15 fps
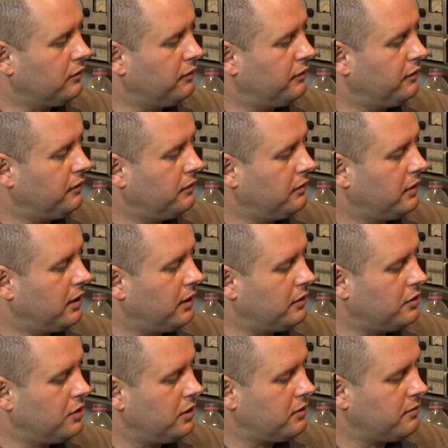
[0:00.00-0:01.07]
of
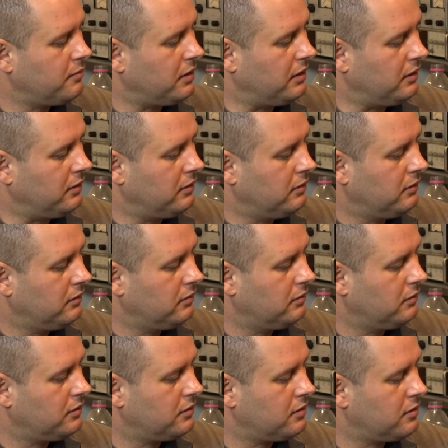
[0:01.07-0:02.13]
adjustment
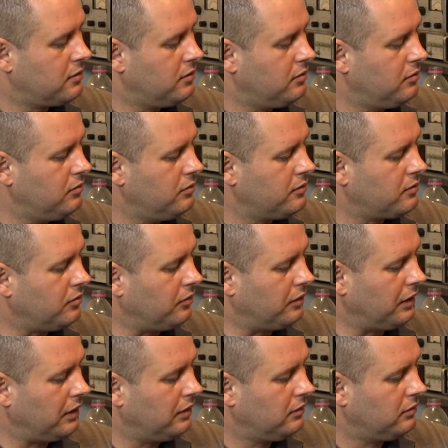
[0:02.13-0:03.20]
screws
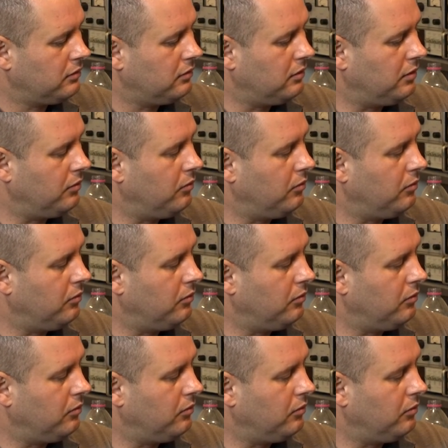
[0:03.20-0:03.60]
on it or